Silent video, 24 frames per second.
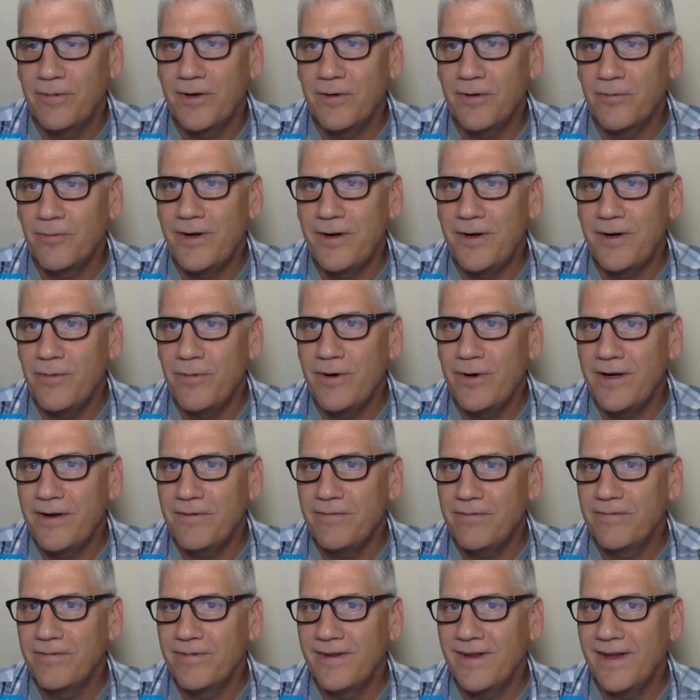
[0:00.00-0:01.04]

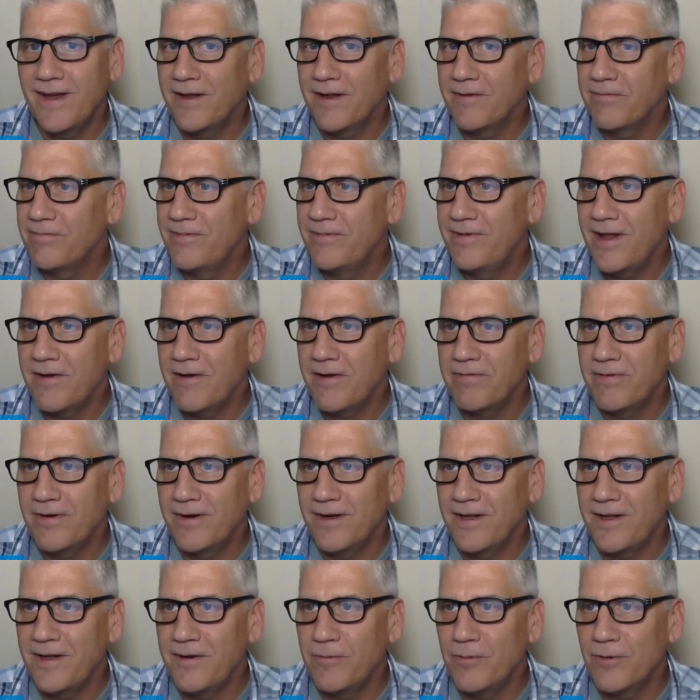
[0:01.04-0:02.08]
we yeah,
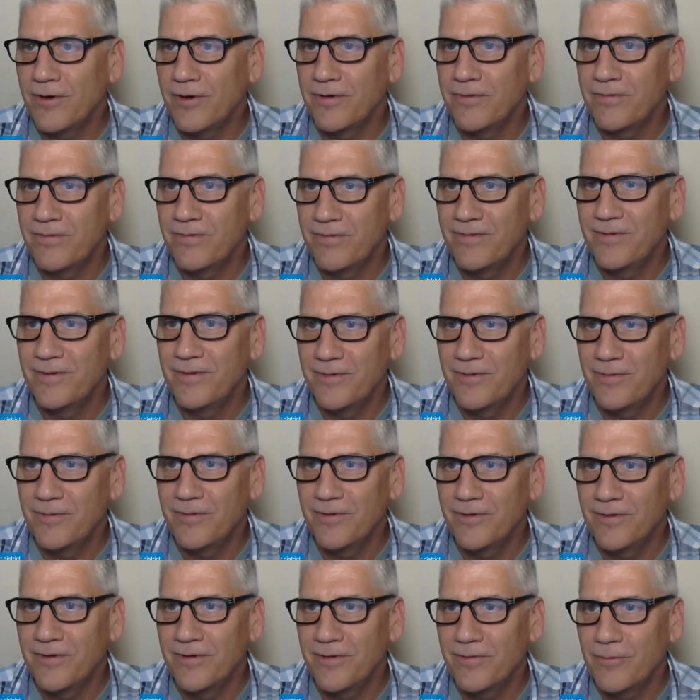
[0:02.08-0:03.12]
definitely we're
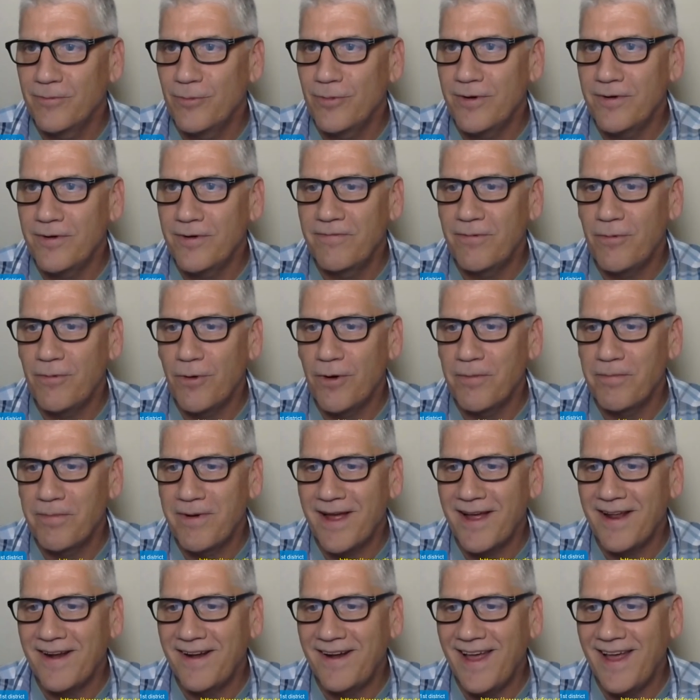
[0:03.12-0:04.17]
informed
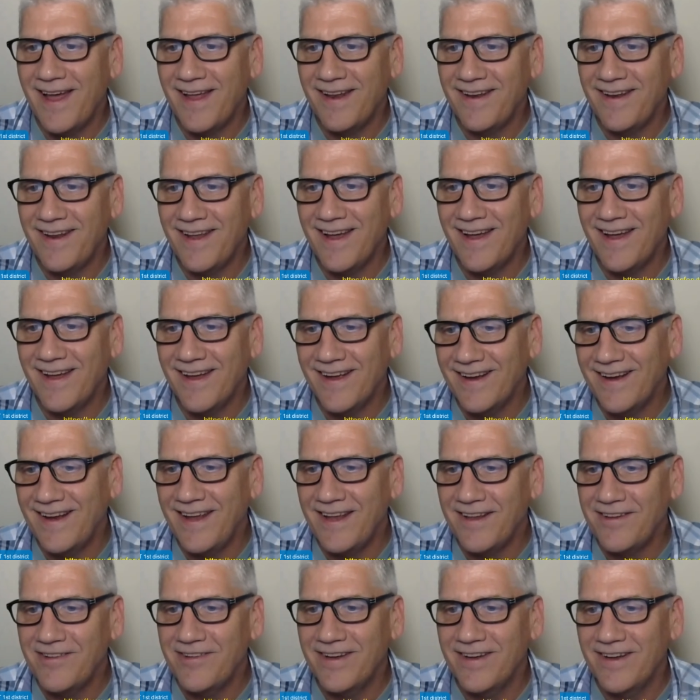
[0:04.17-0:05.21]
on that. Yeah, I
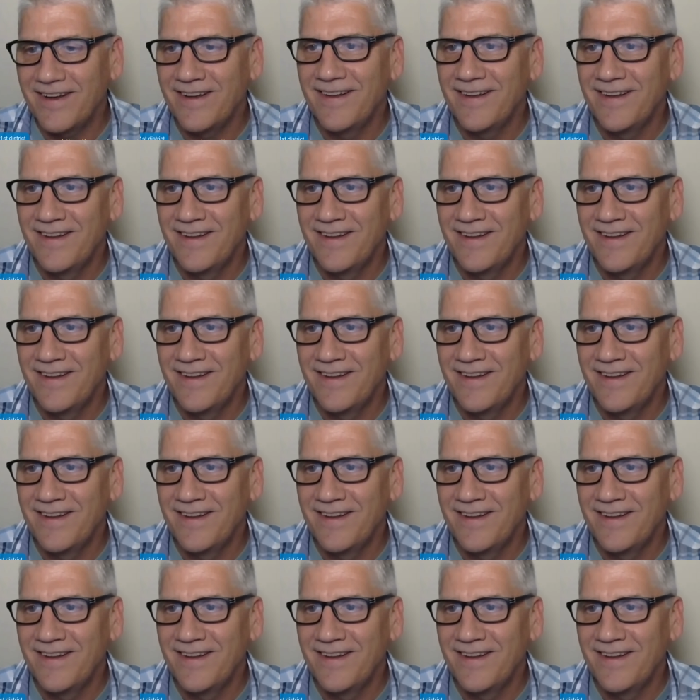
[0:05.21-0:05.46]
get you.